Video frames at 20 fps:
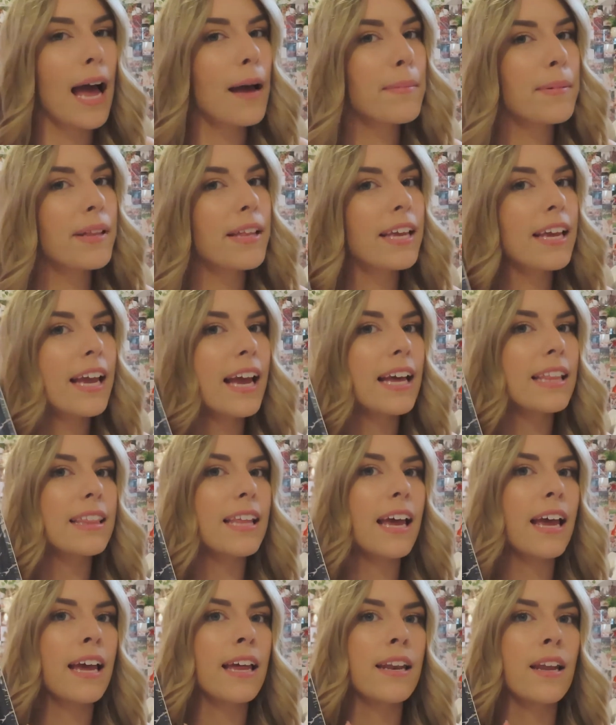happily and
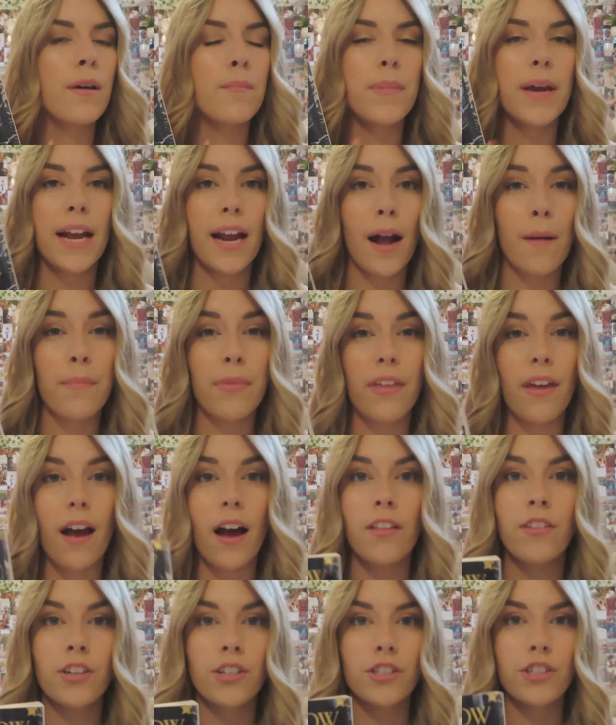then pick up the
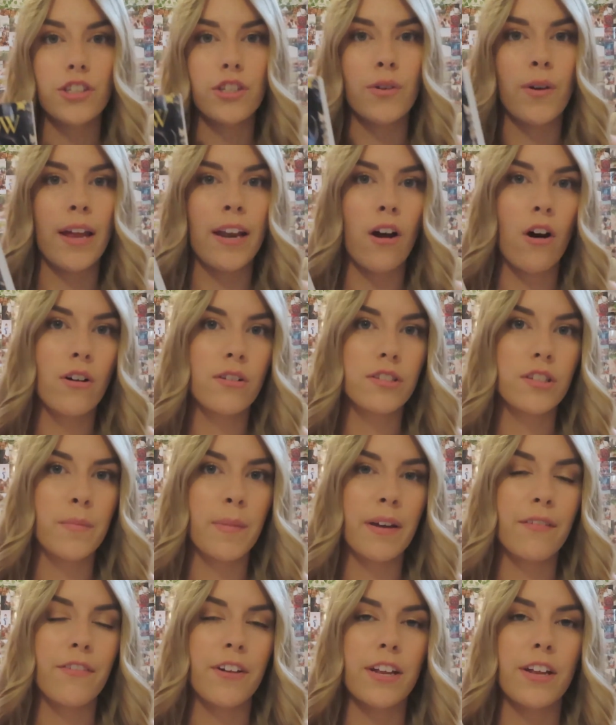other two and also
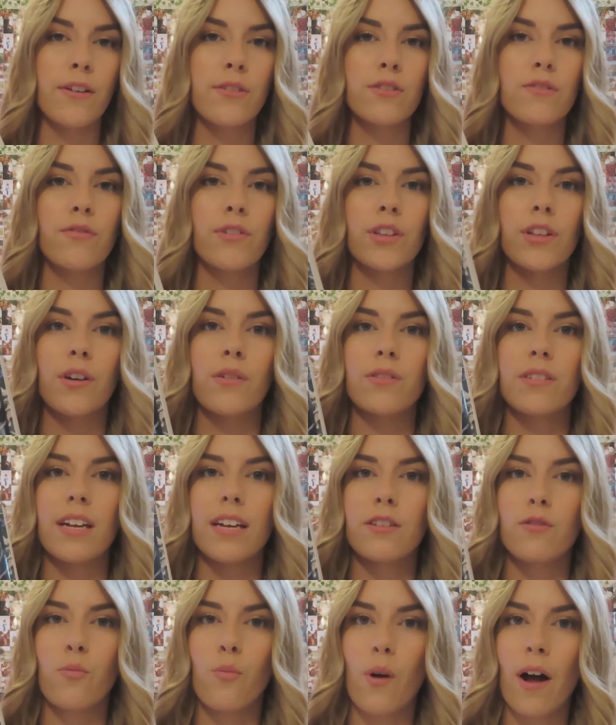make videos for those
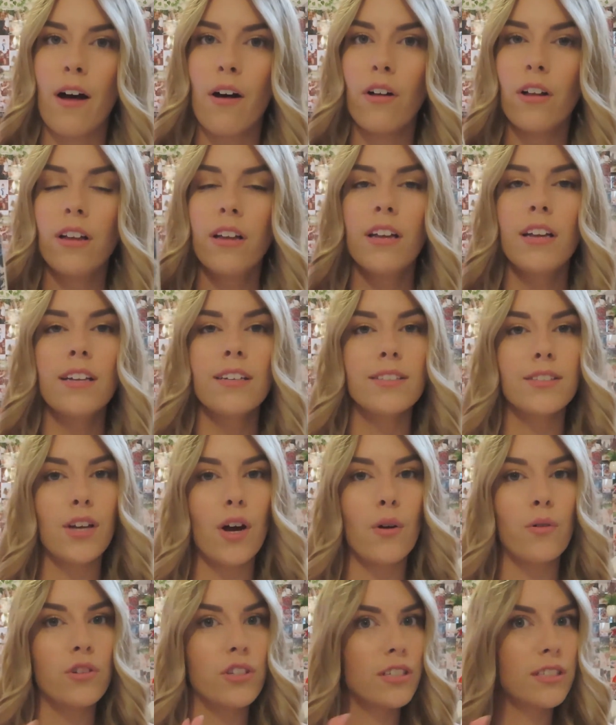as well.
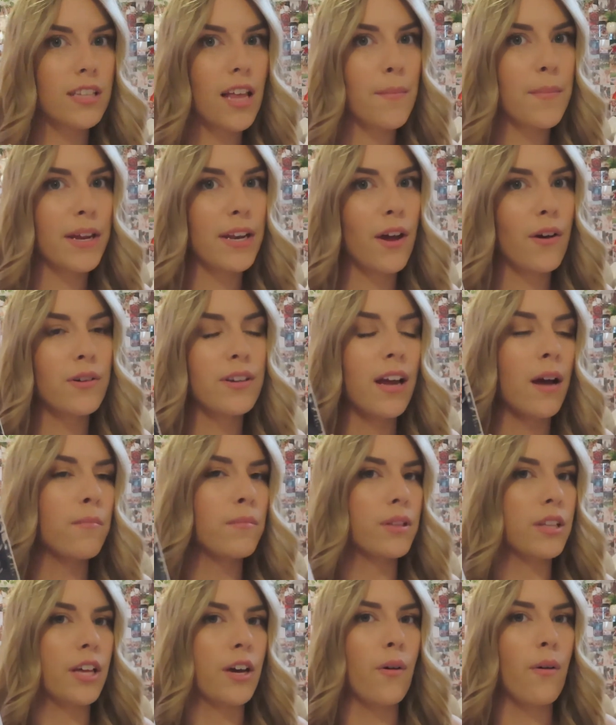So just let me know
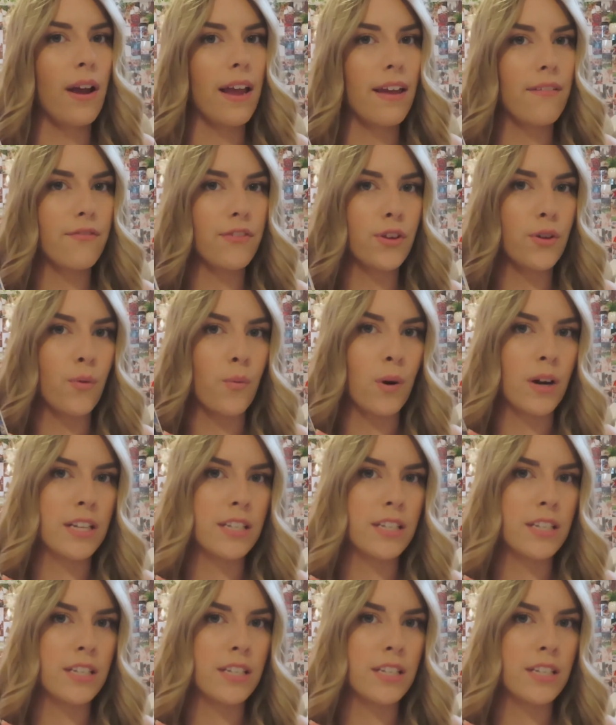down below if you